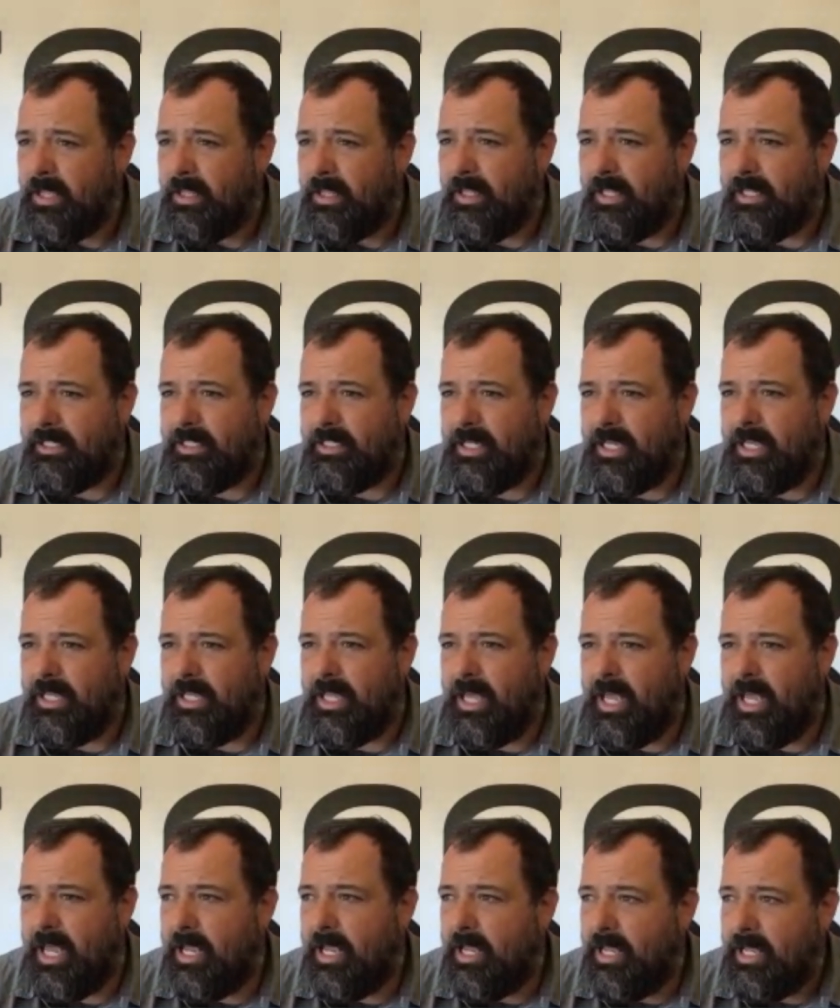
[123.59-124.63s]
Let's say
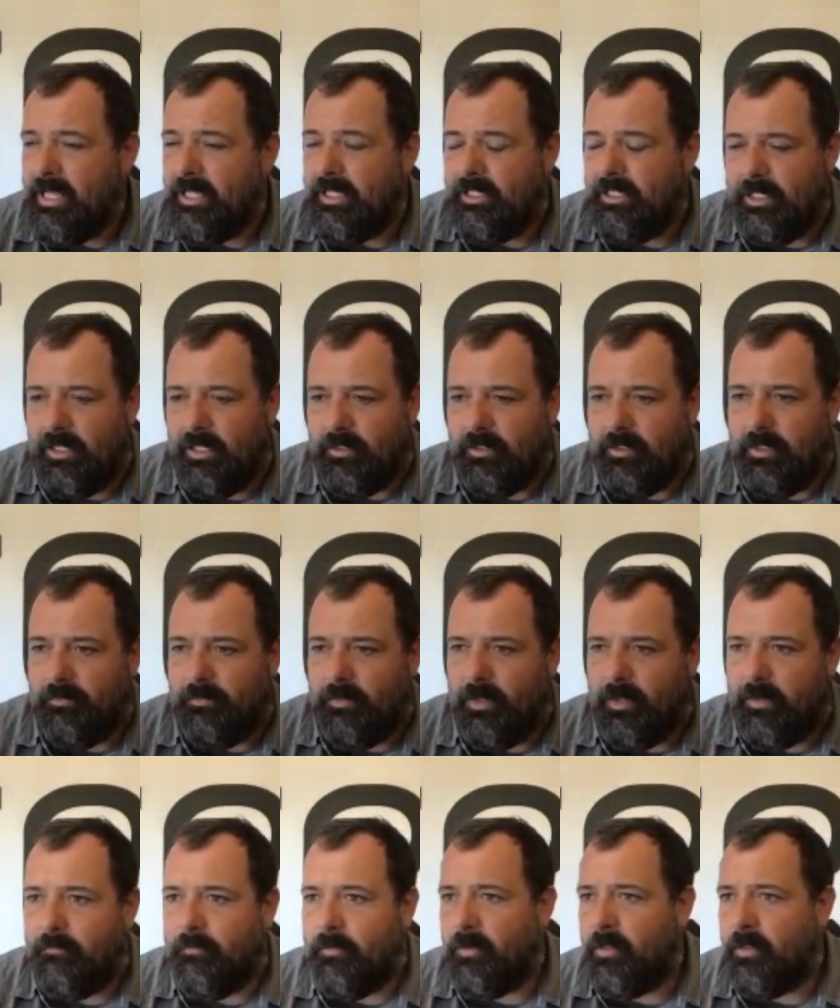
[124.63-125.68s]
they sell
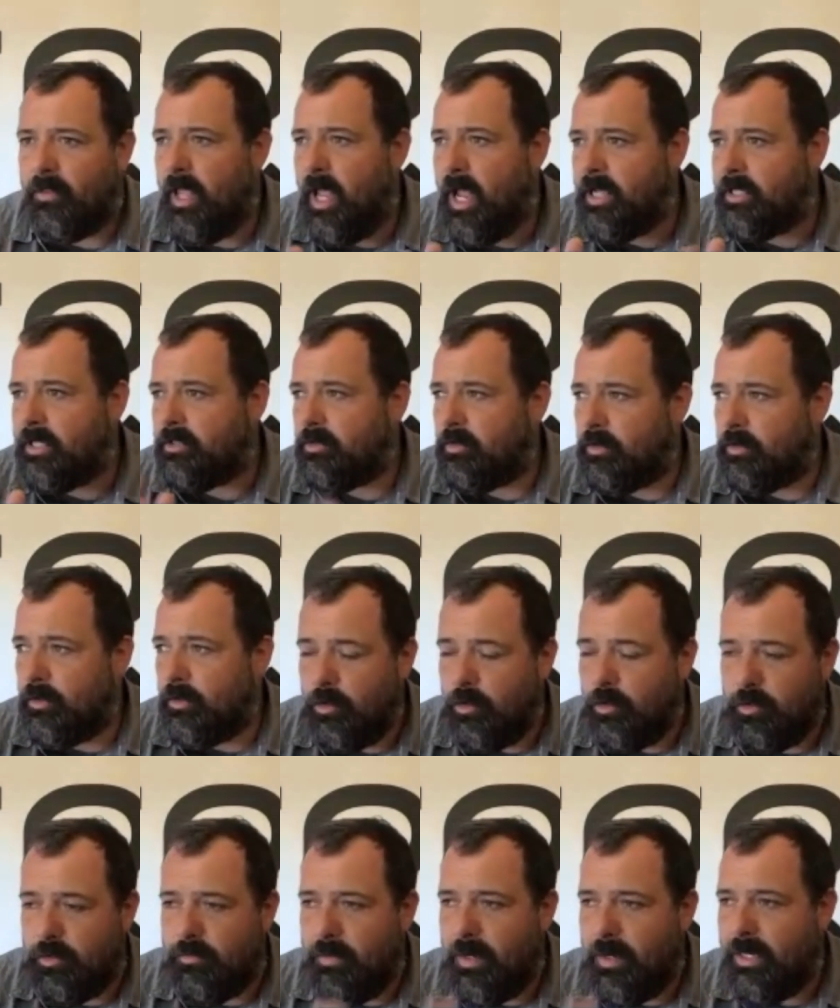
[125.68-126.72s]
something for less or
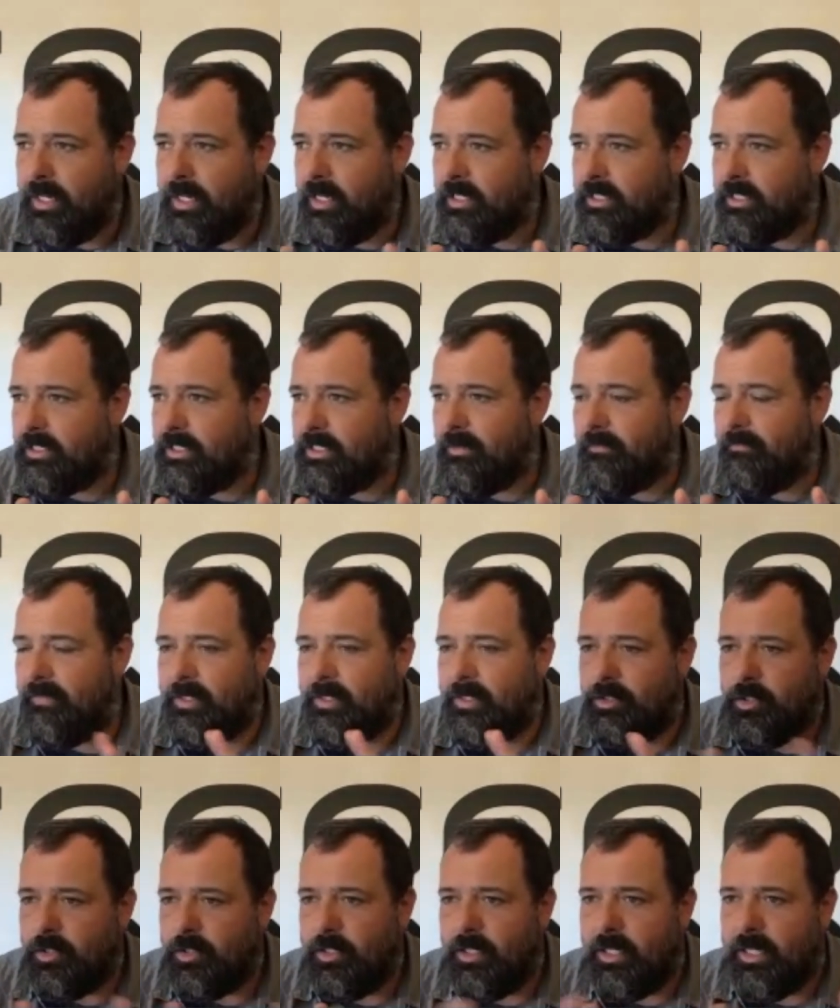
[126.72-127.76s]
lose money in some
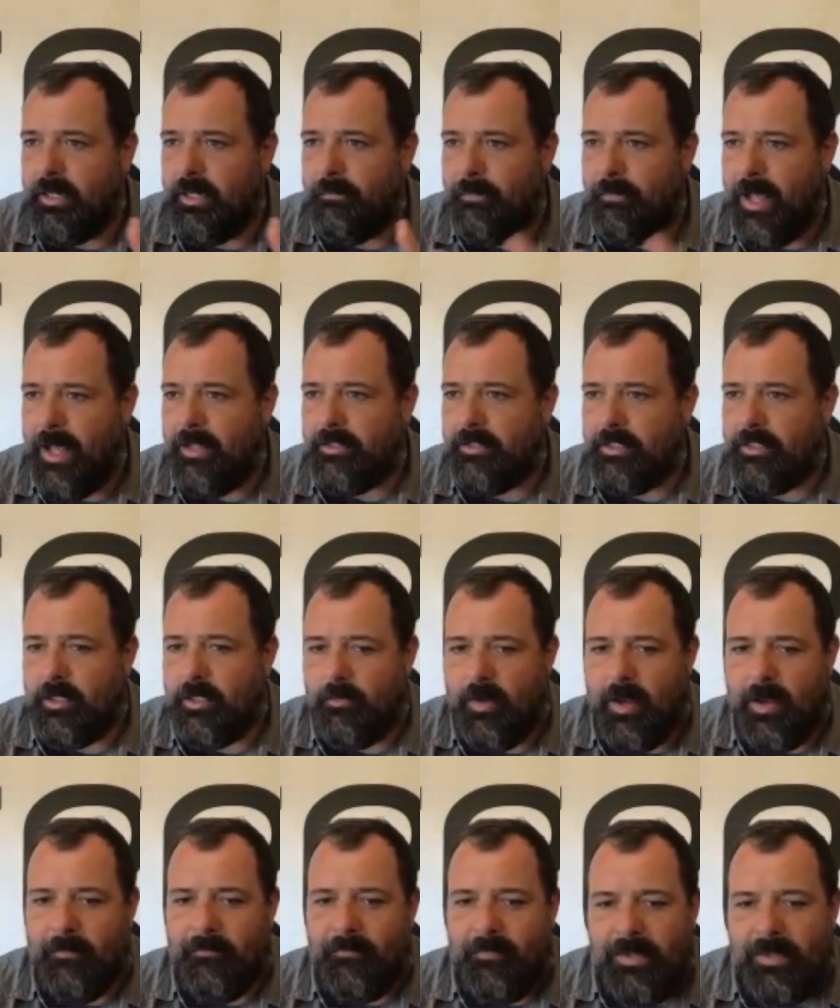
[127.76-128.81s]
venture, they can balance it
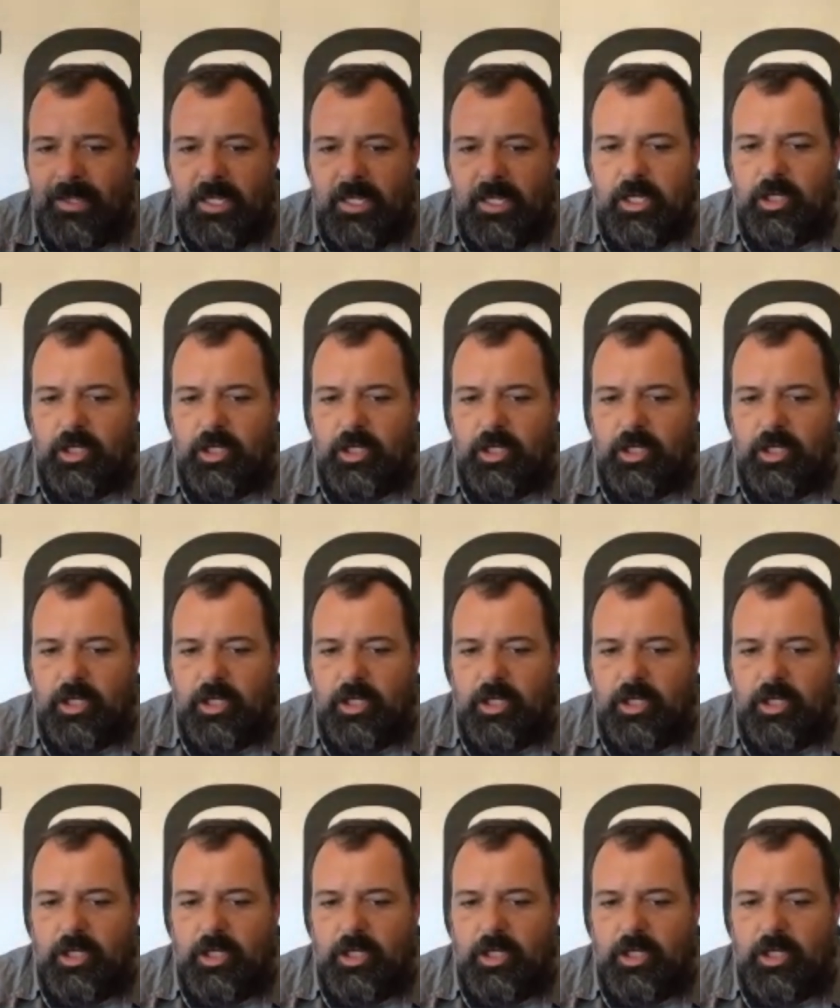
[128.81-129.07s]
around.